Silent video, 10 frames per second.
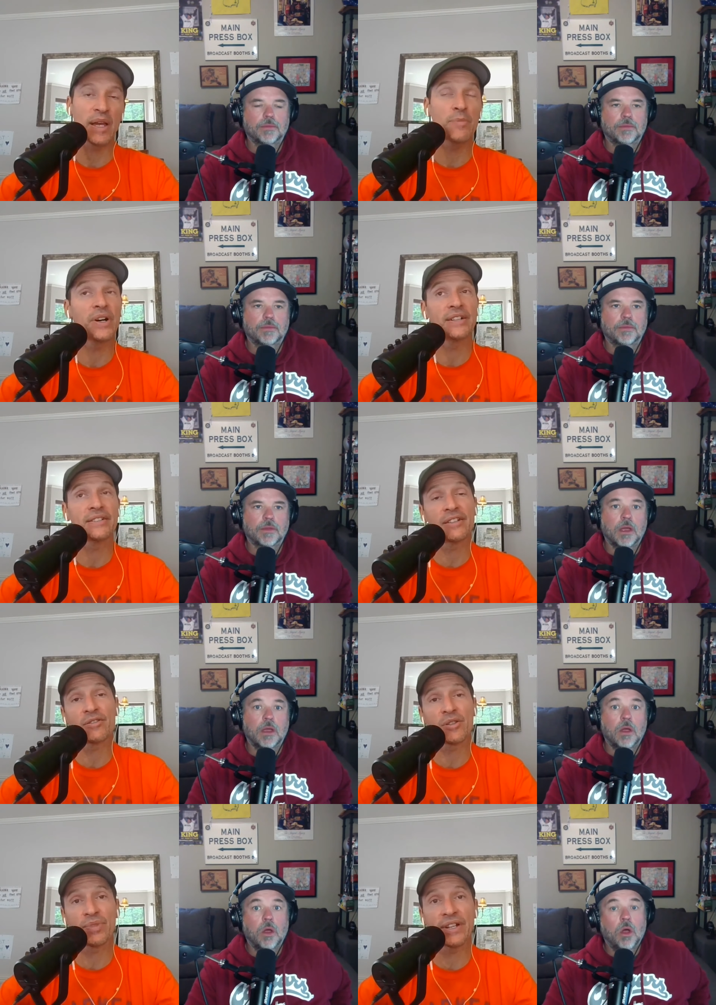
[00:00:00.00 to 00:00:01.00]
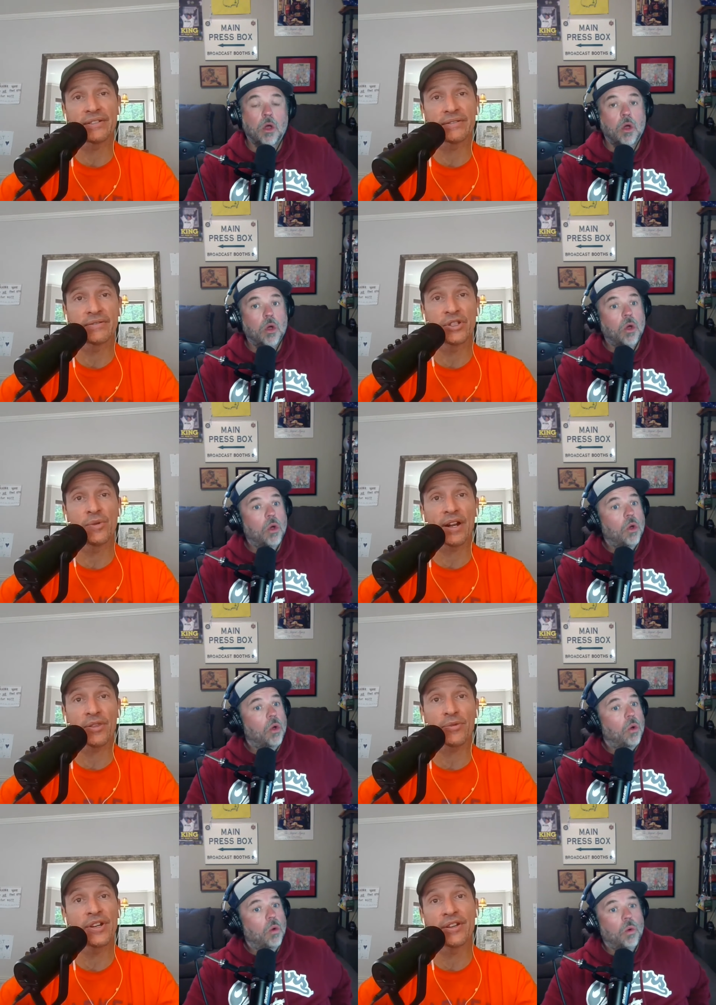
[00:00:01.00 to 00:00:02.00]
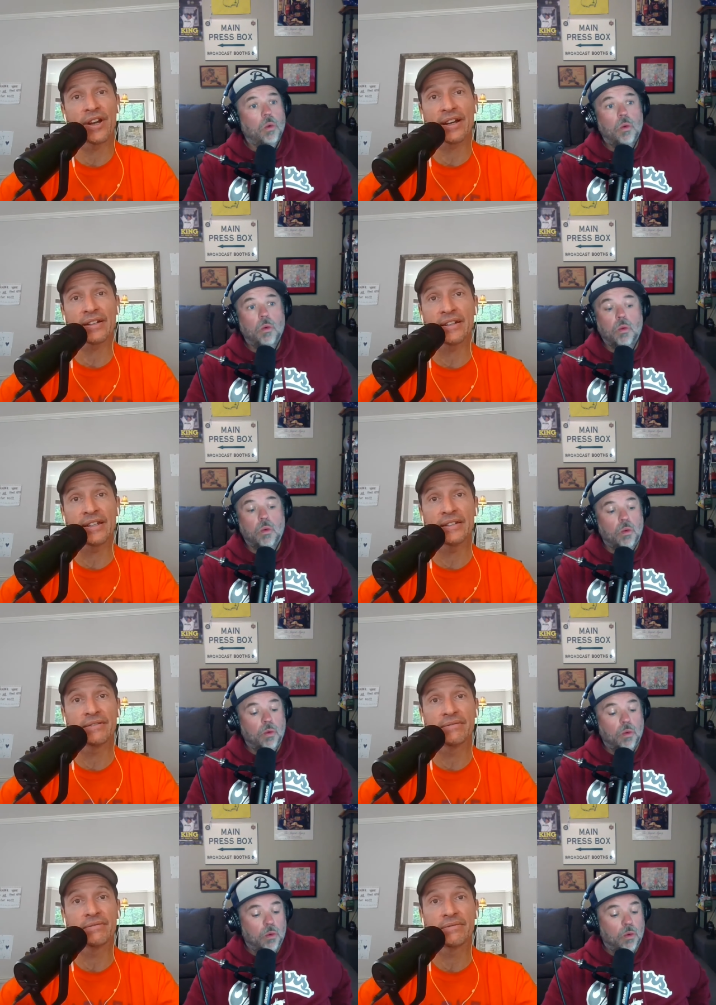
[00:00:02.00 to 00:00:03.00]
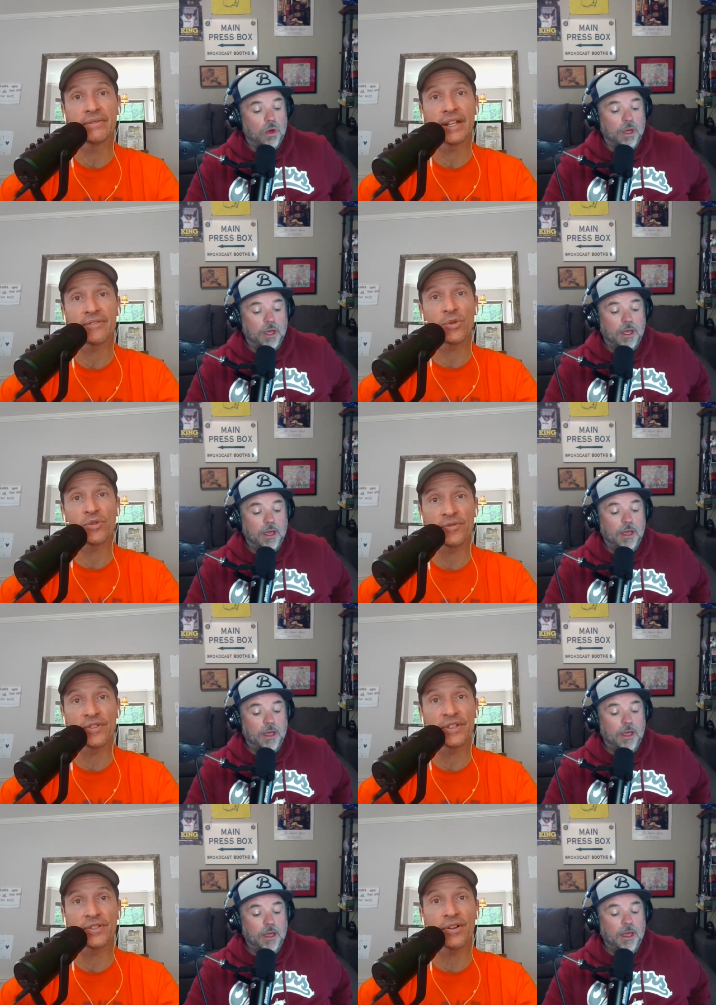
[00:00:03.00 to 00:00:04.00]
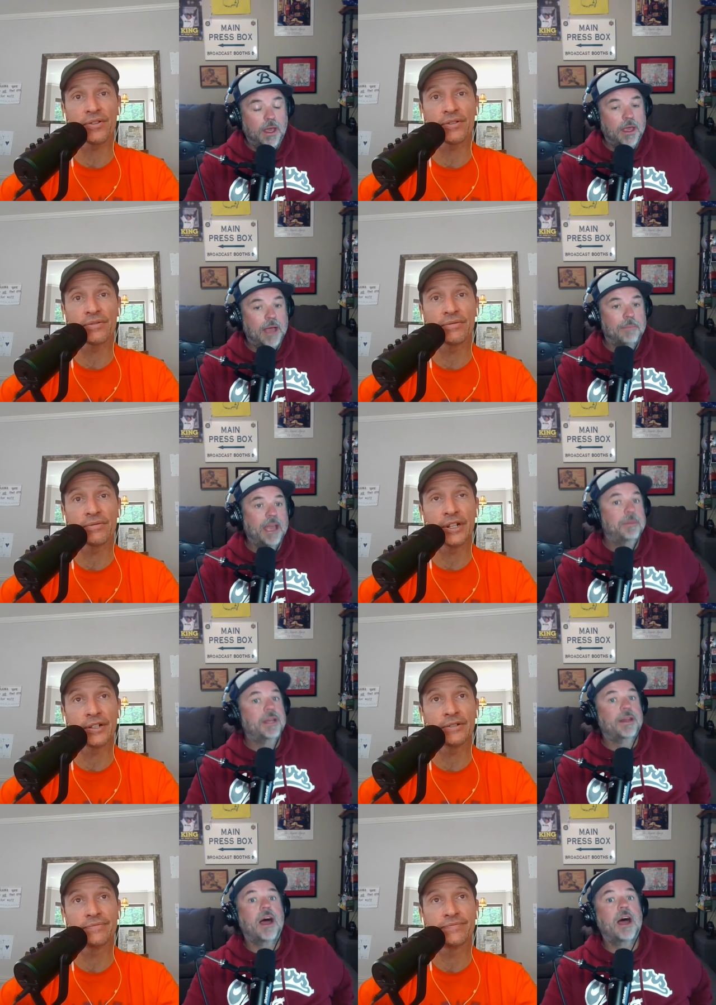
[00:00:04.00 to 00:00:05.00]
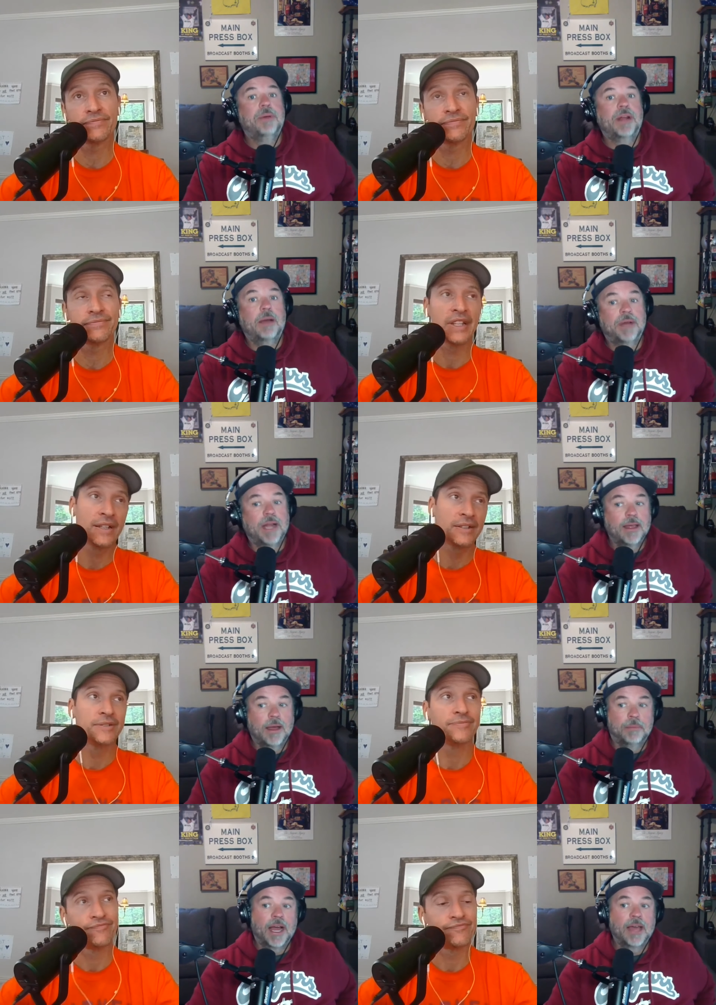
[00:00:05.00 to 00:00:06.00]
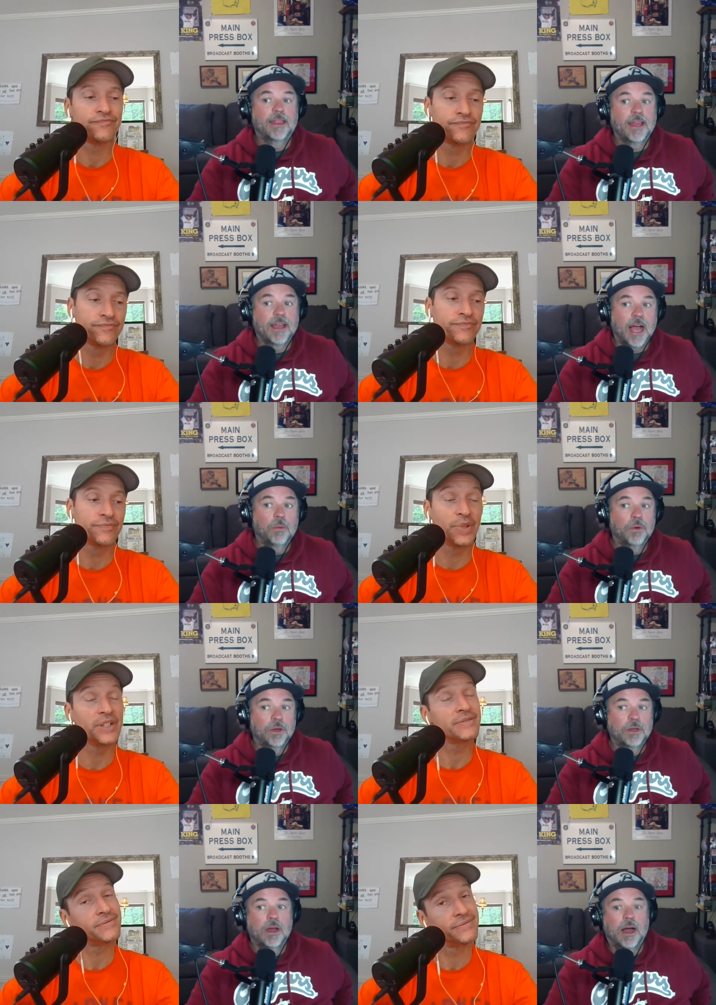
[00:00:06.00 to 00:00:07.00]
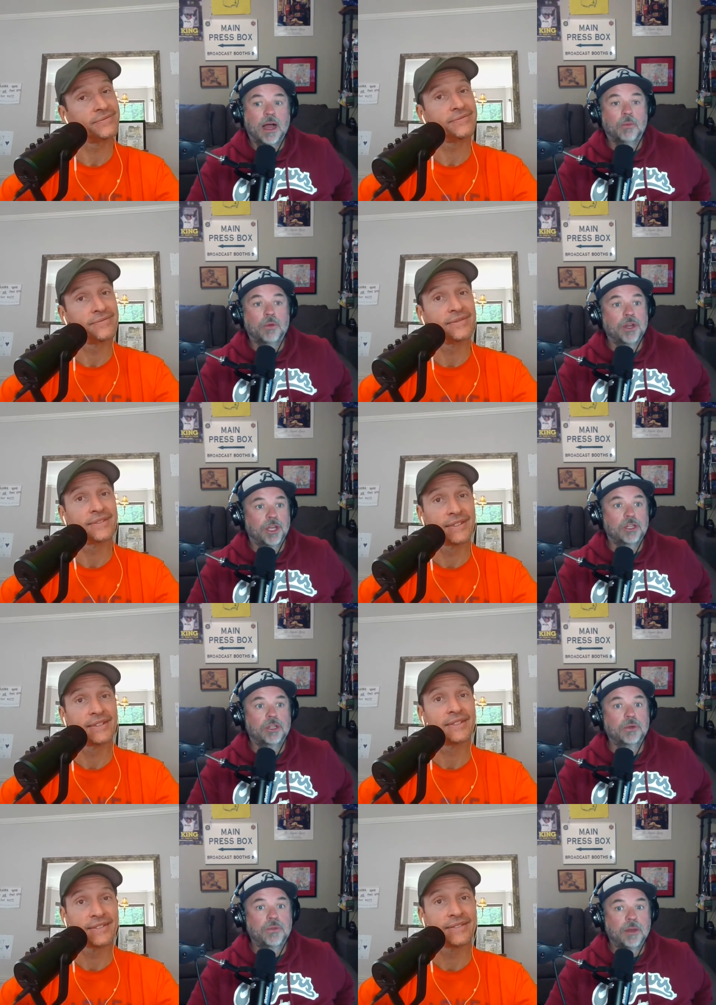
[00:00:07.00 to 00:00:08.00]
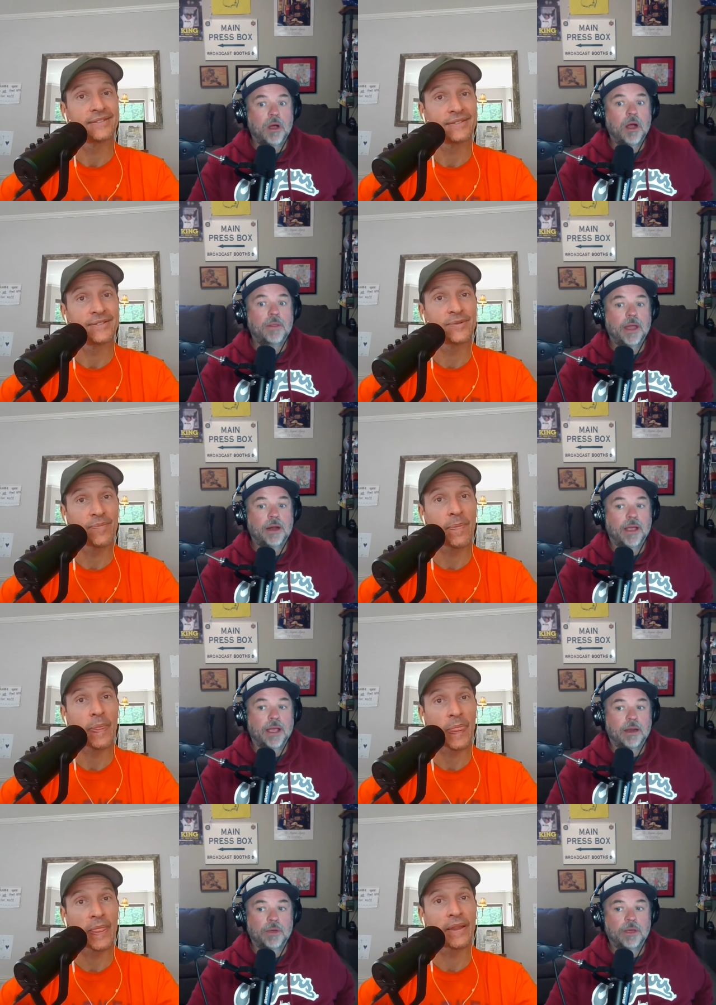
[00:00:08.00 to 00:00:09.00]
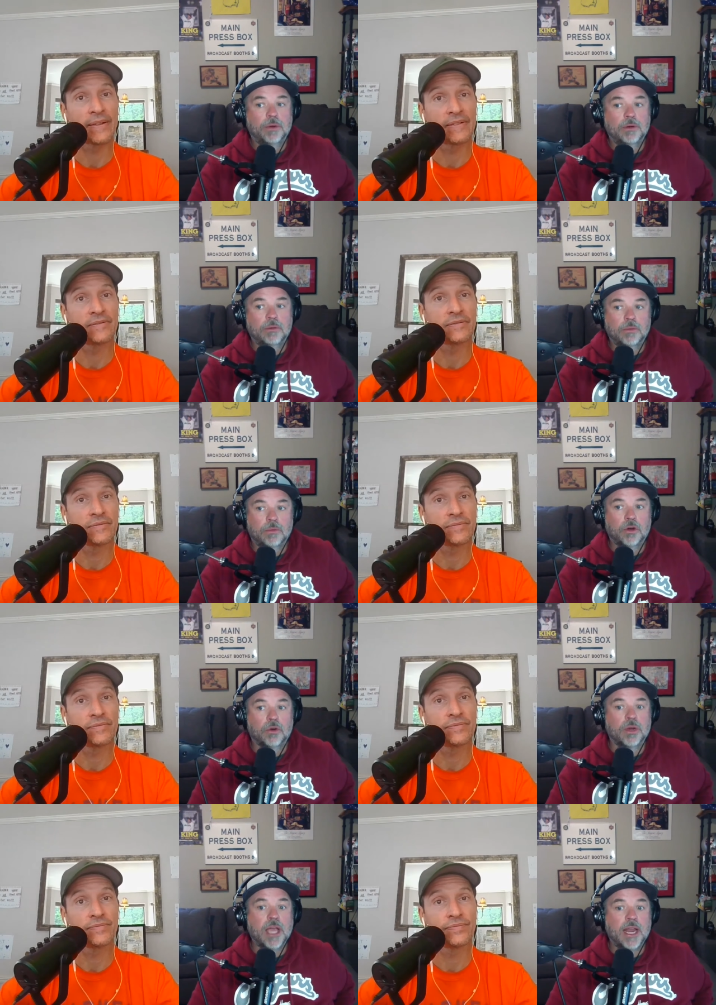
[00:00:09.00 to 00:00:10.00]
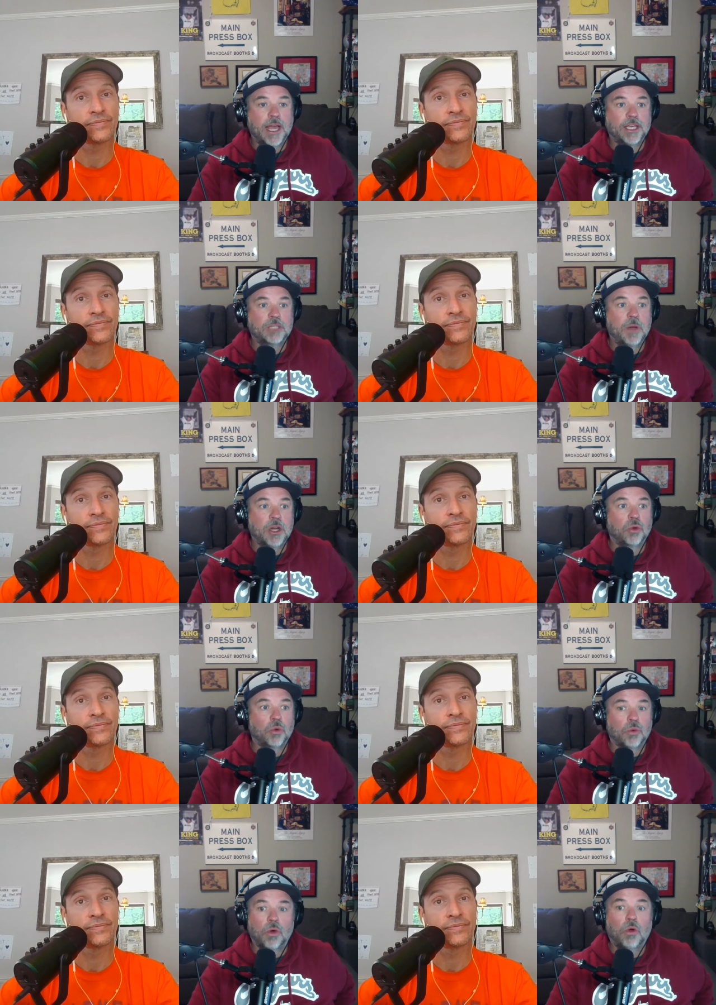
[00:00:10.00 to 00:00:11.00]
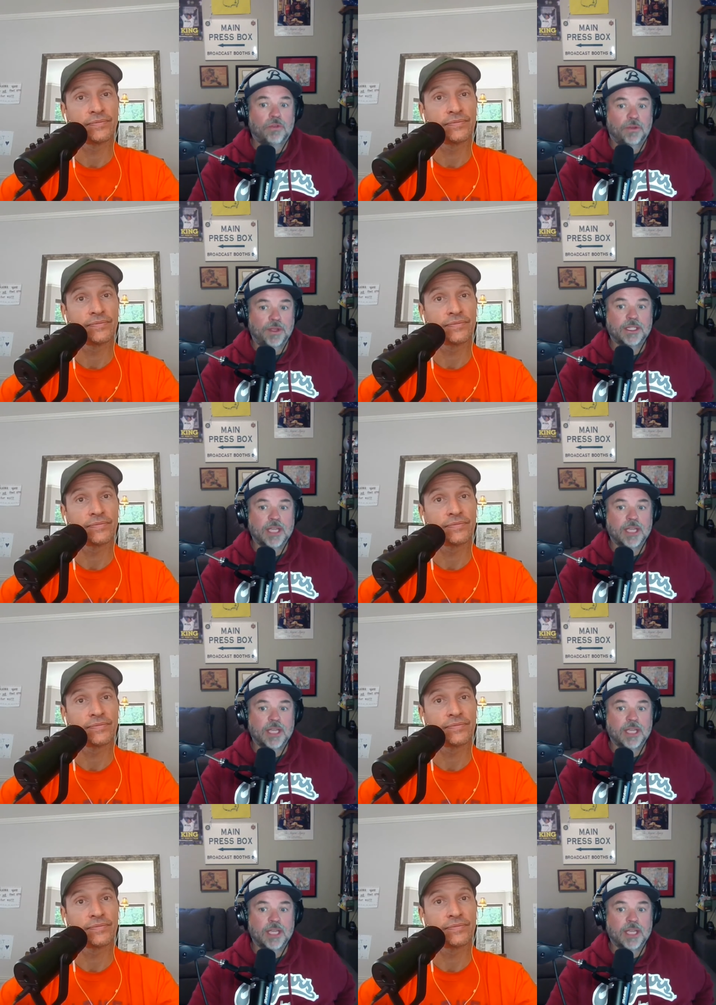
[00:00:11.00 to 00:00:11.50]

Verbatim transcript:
Speaker 1: man. But you're only playing two out of three. You're not going to need that fourth or fifth starter. Yeah, maybe you know? not, but I, but I,
Speaker 2: but I think I would, but, I would include them on there, and we would, create a special role for these